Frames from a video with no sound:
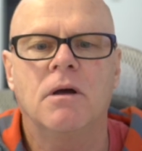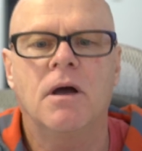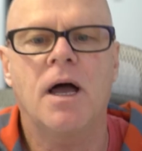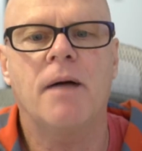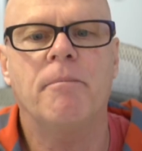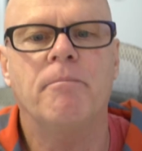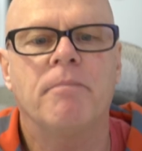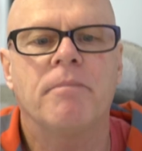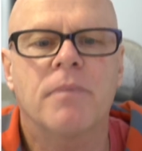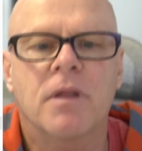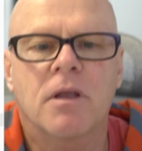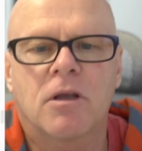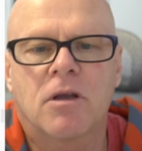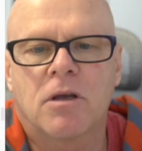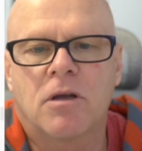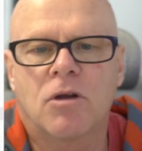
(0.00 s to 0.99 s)
Um,
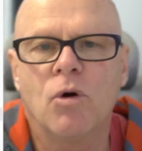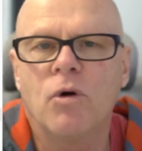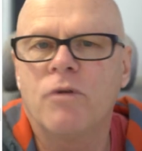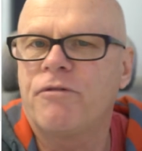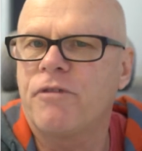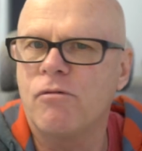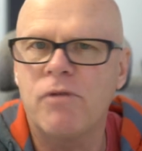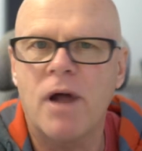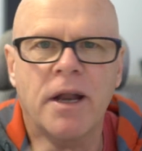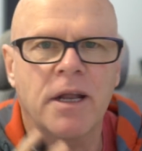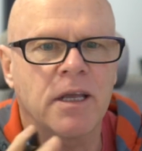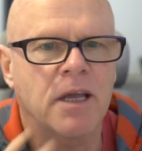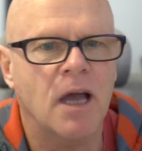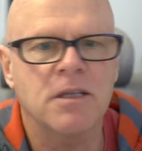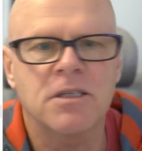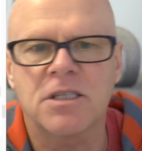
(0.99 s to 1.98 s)
good for run
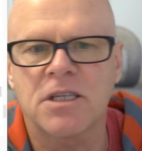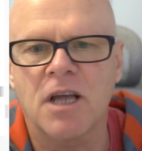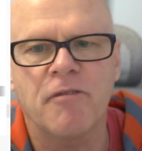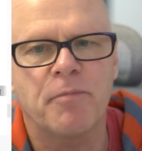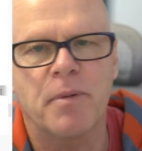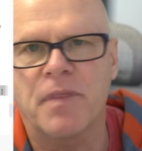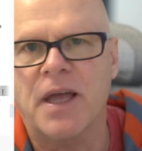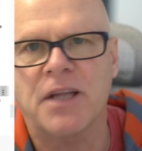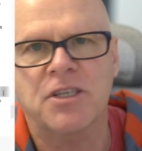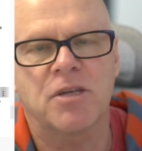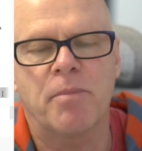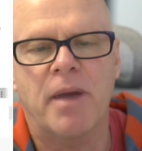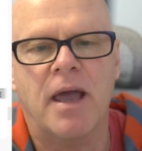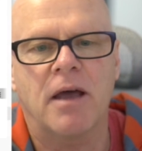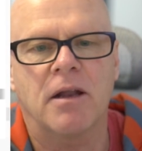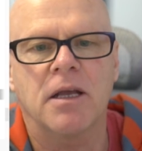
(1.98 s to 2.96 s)
and gun stuff, but
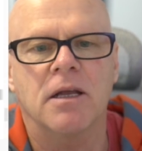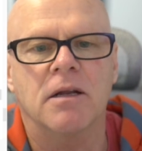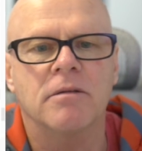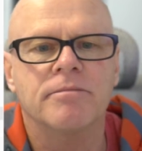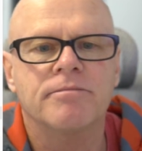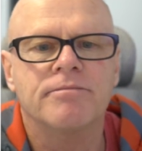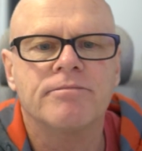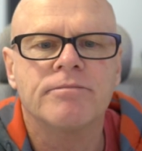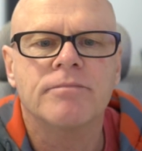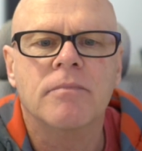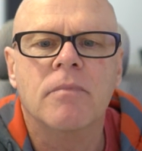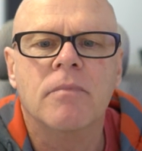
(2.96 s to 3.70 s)
that's about it.